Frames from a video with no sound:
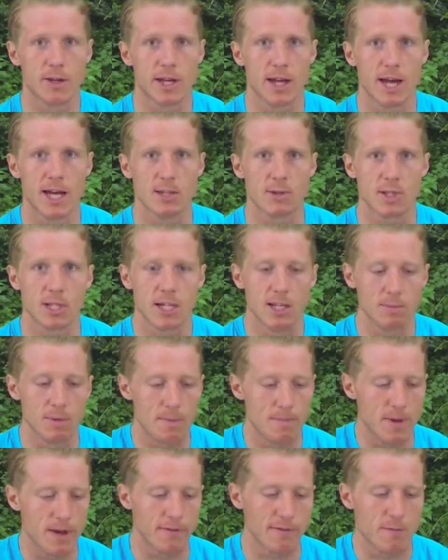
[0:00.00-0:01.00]
cage was a little
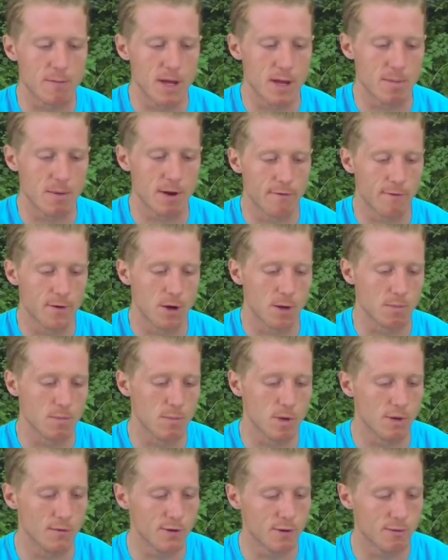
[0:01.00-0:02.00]
bit big for me, foot
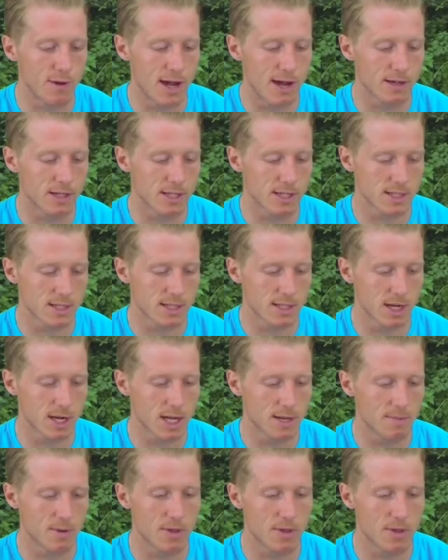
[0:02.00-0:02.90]
moved around in it slightly.